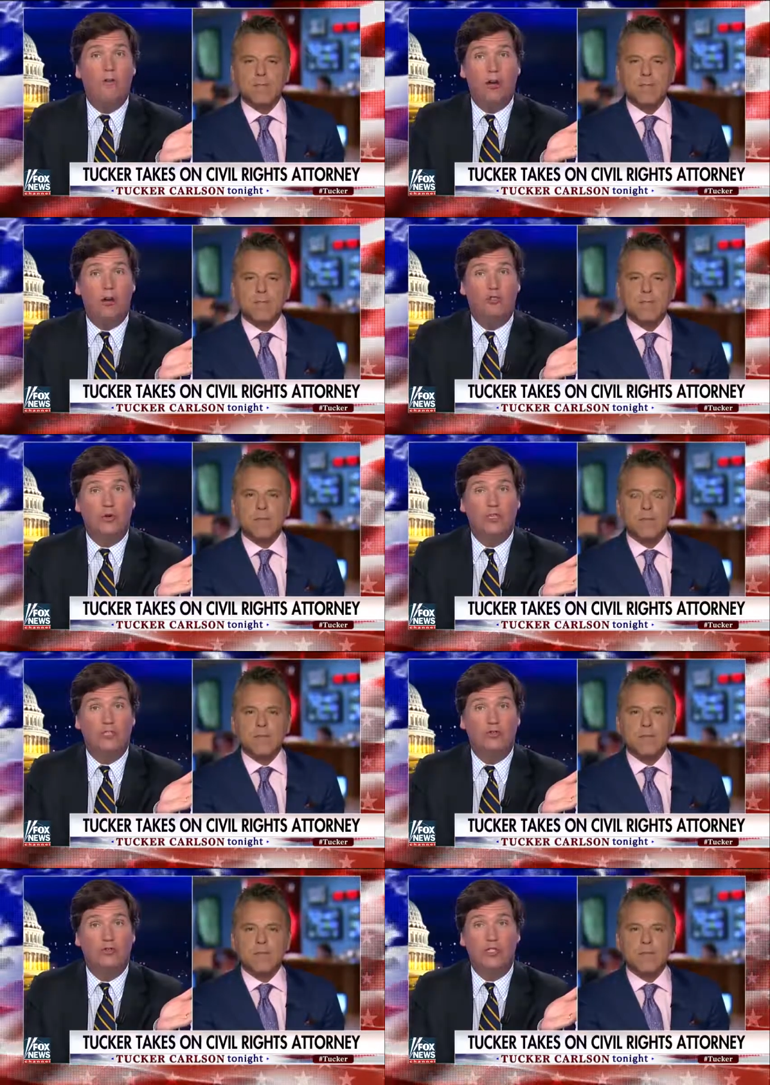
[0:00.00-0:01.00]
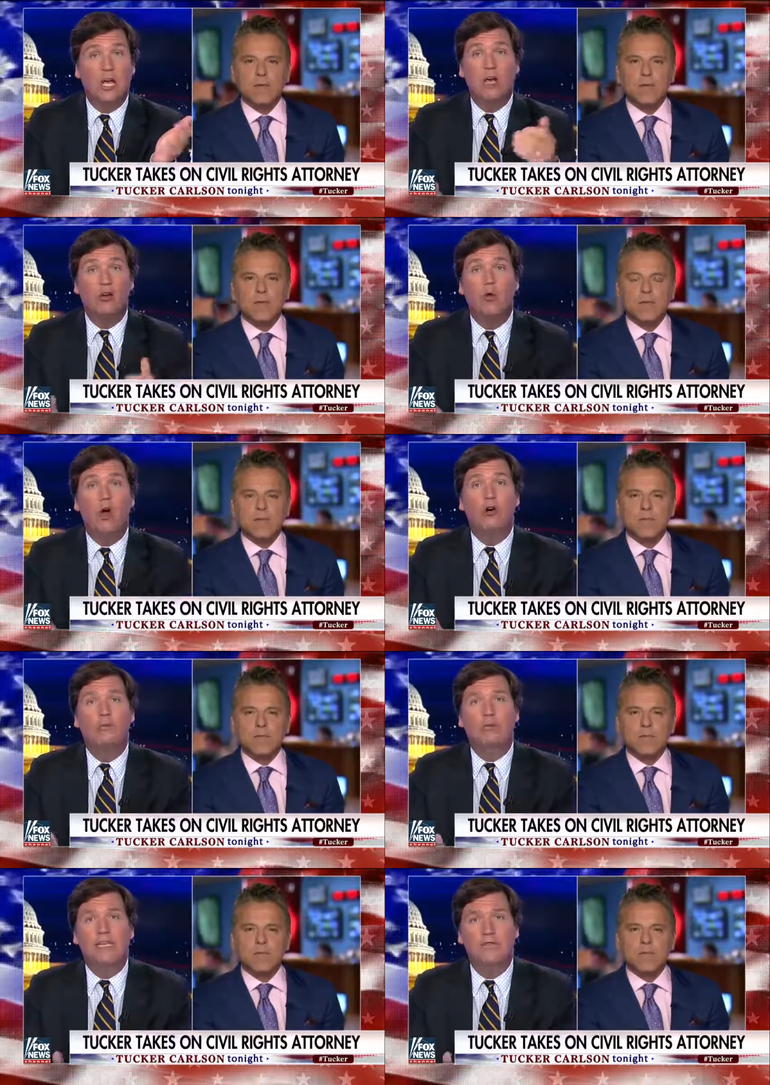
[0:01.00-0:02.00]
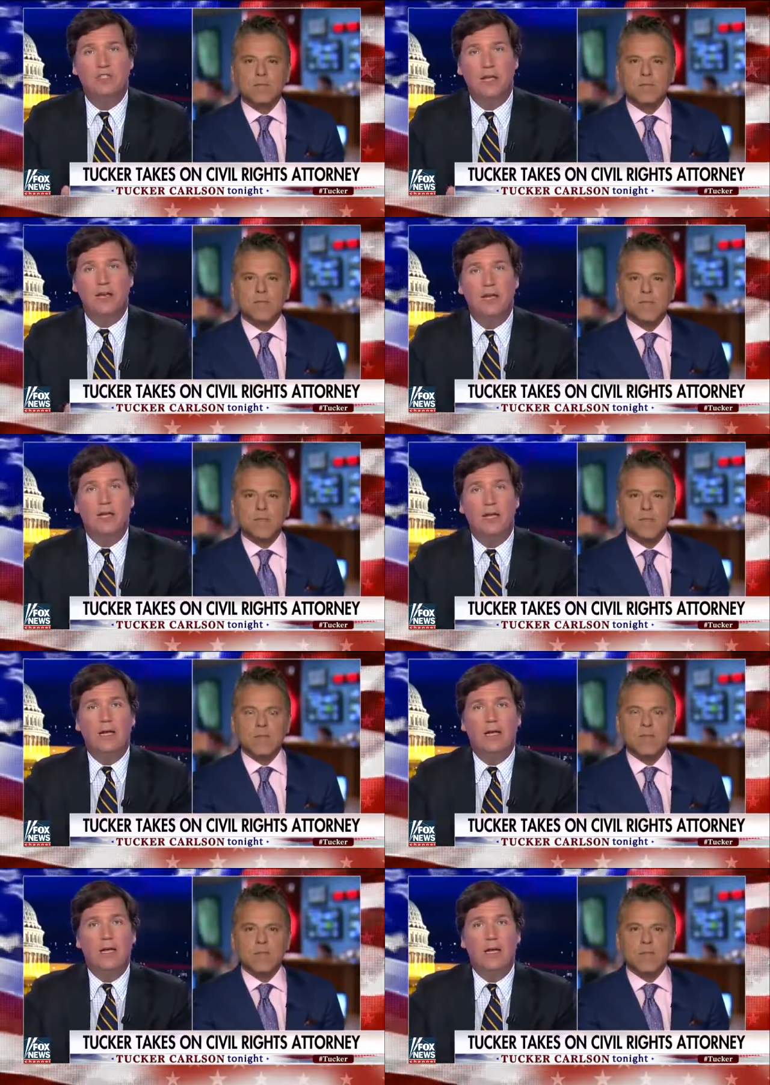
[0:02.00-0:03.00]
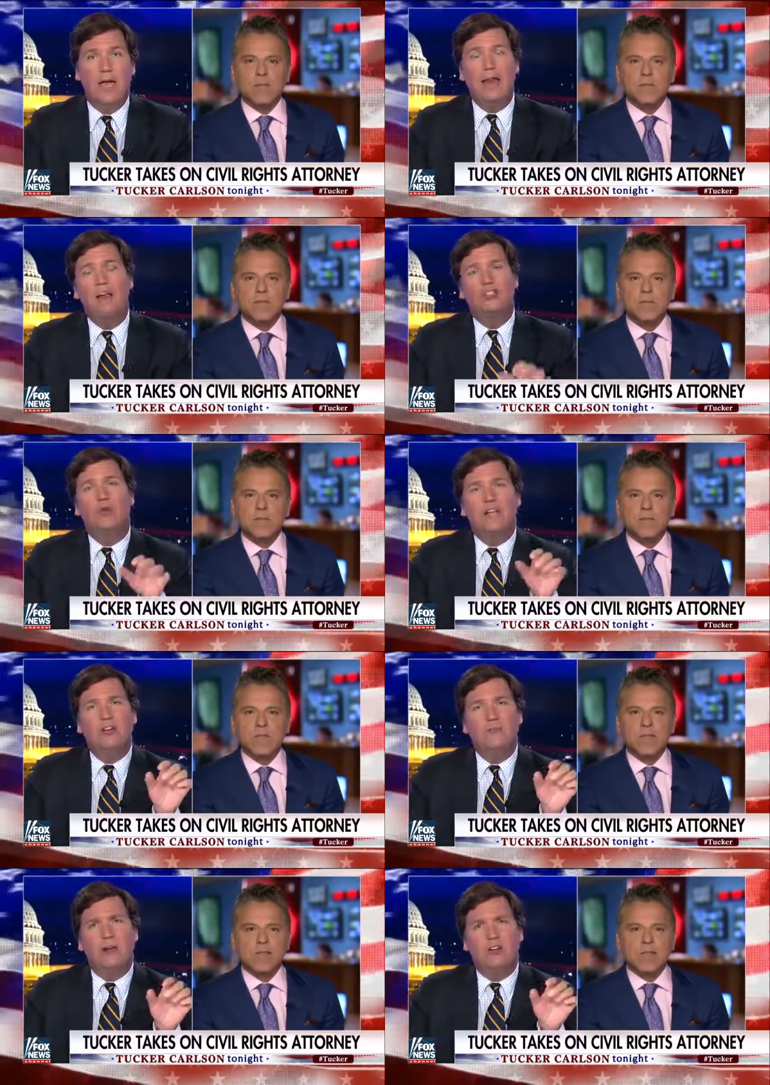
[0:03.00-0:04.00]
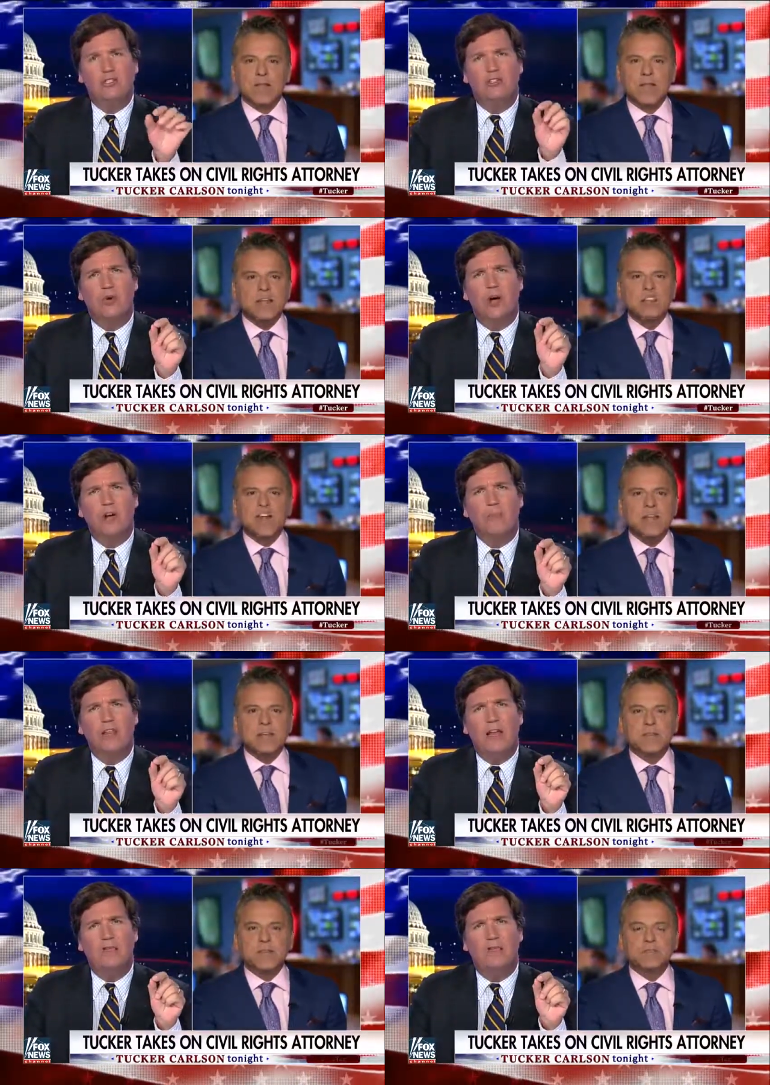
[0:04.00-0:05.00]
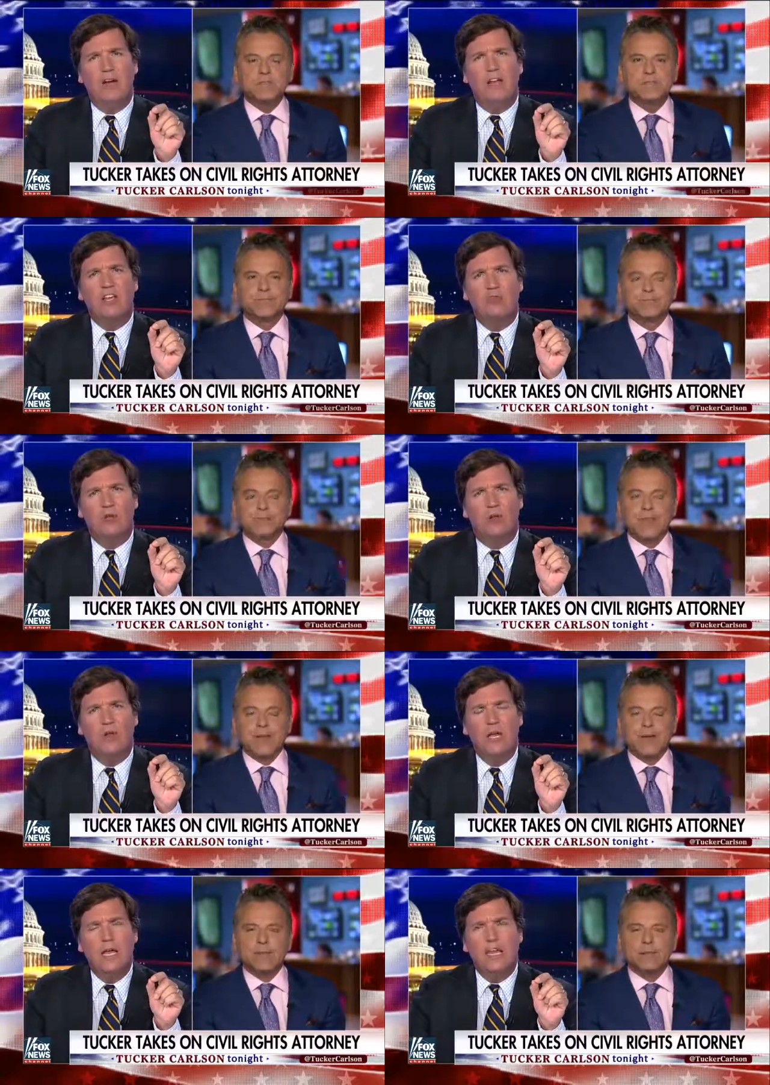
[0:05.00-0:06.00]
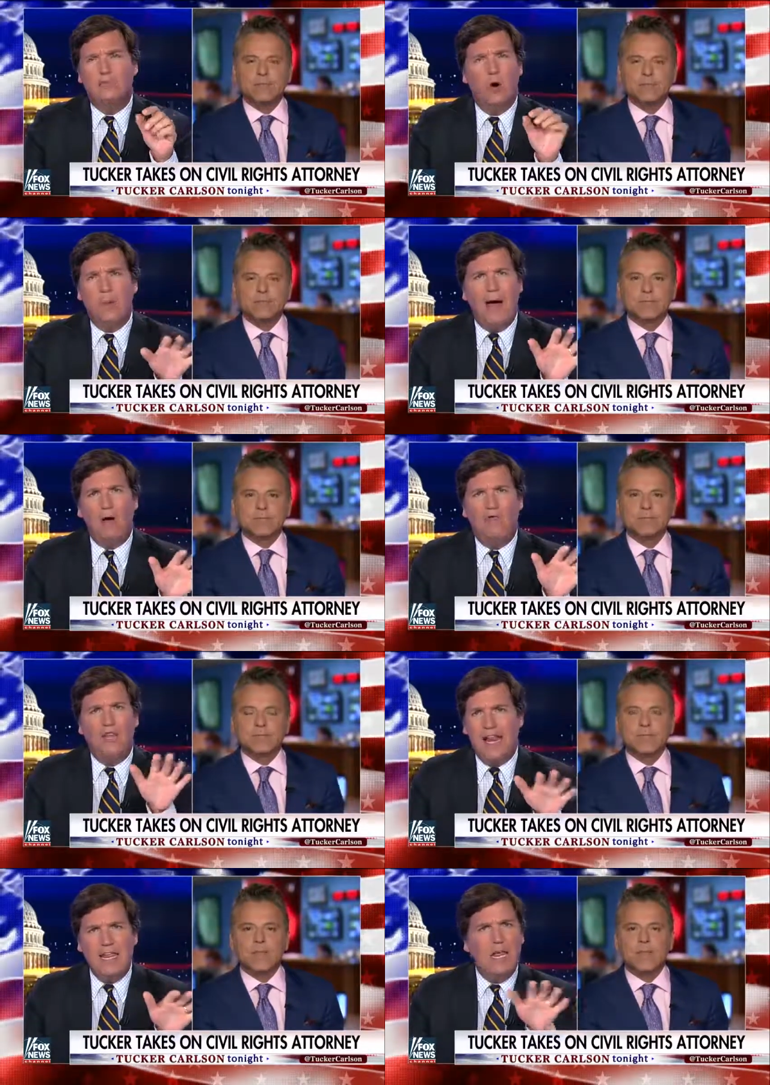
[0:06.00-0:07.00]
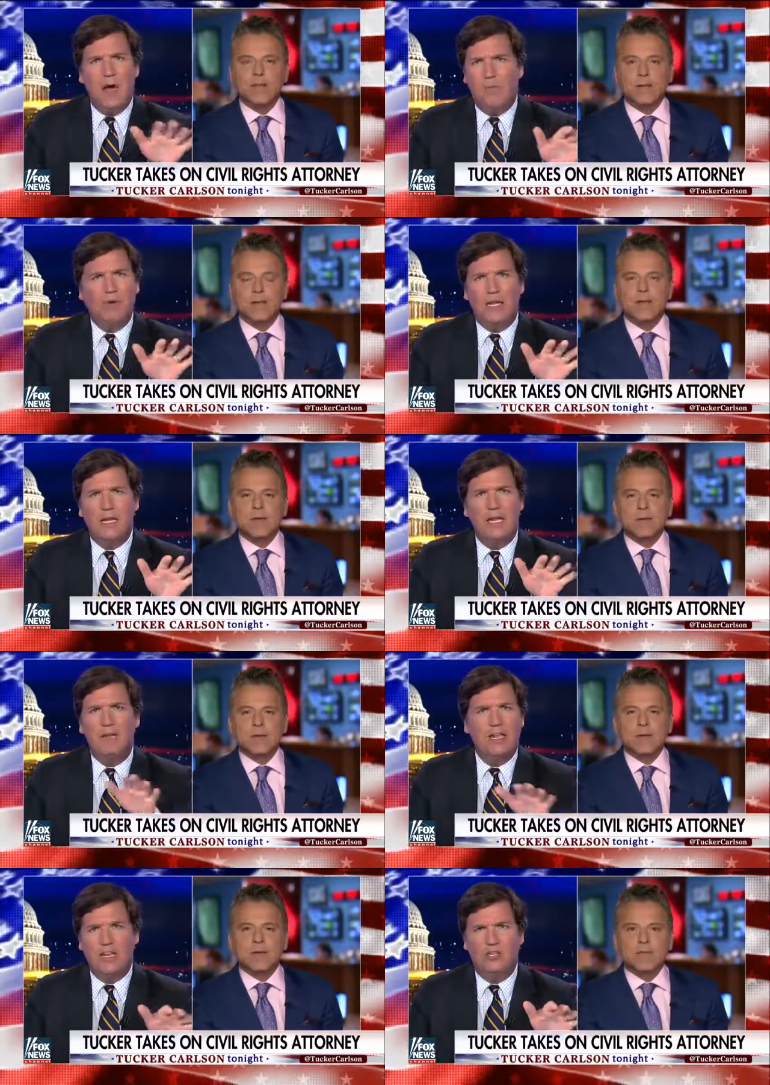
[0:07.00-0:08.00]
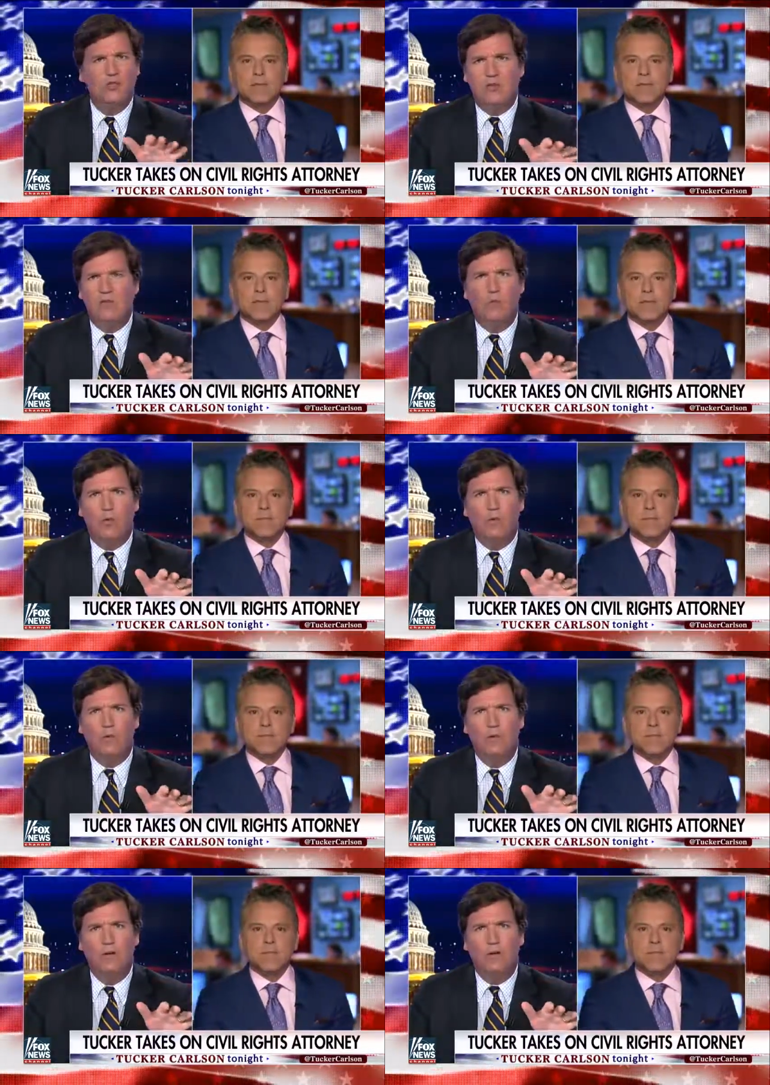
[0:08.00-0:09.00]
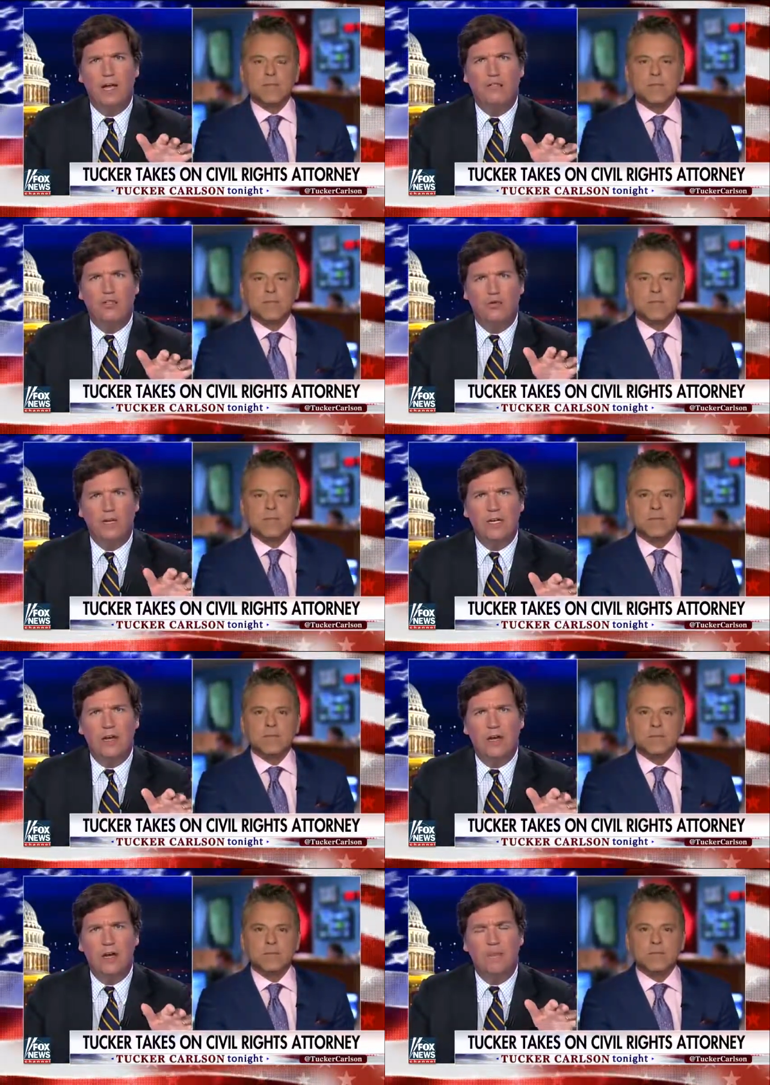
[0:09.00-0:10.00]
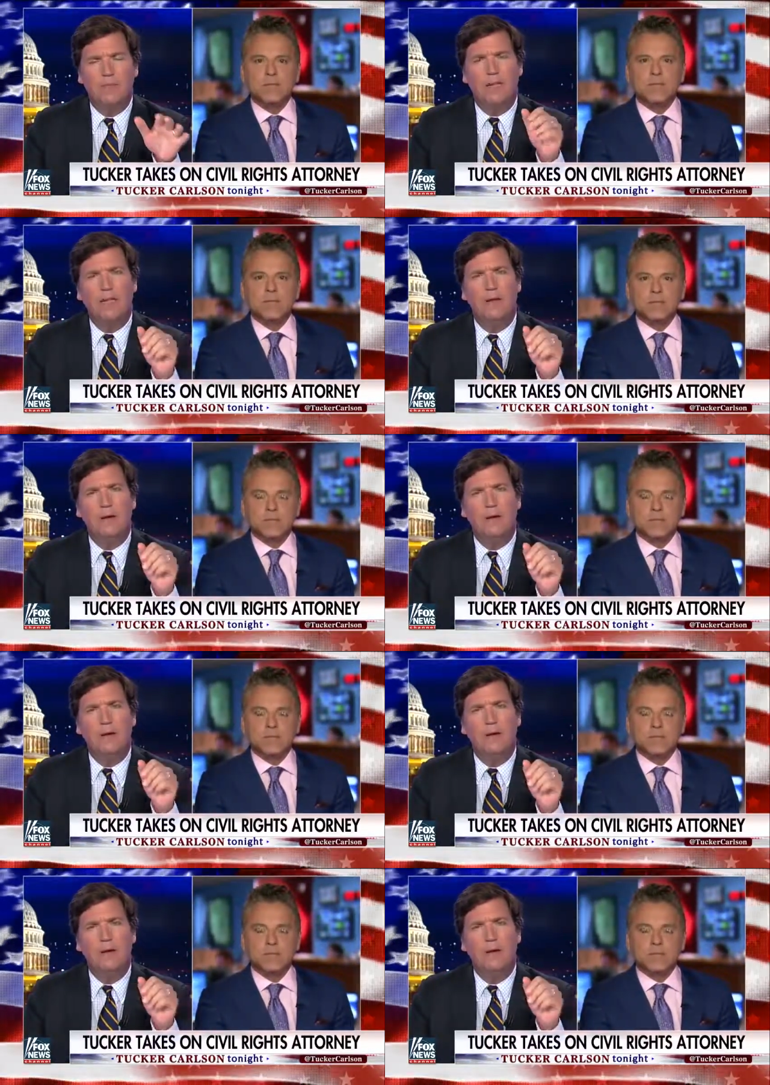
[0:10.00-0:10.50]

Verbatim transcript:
Speaker 1: of our cultural institutions, no longer believes in it. And so here's my question. So it's a not, company like, uh, like Google yeah. is more powerful than any company in the history of the world. Okay, it's a trillion dollar company.